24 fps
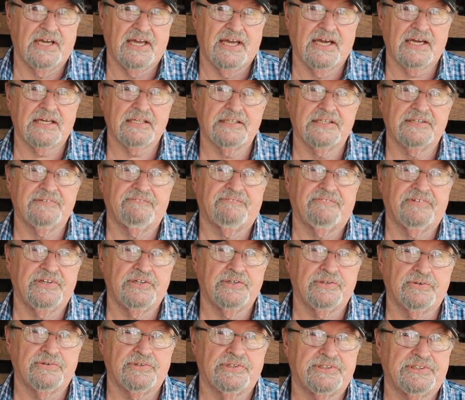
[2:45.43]
Eglin
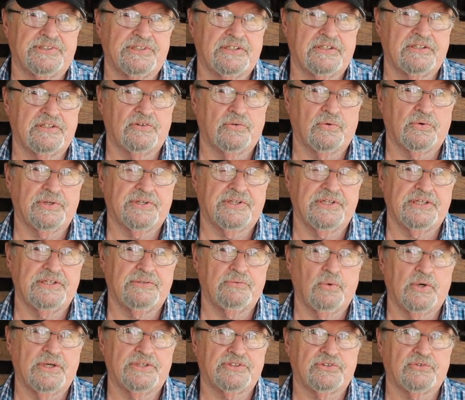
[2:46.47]
Field is in the
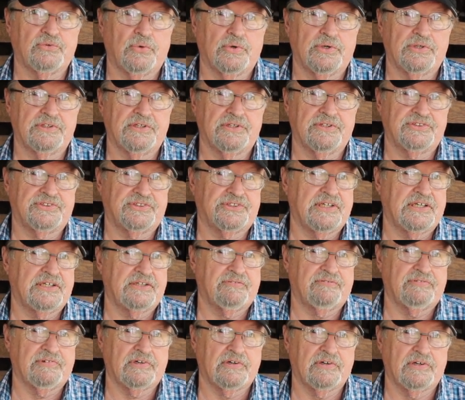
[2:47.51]
northwest corner of the state
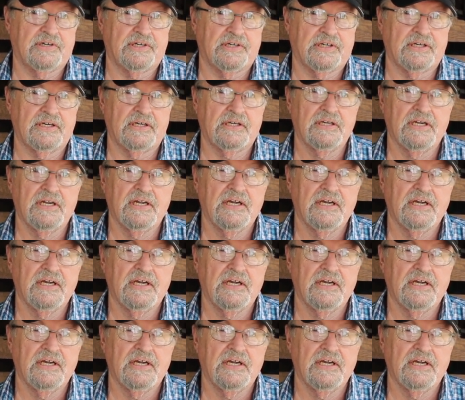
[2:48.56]
of Florida,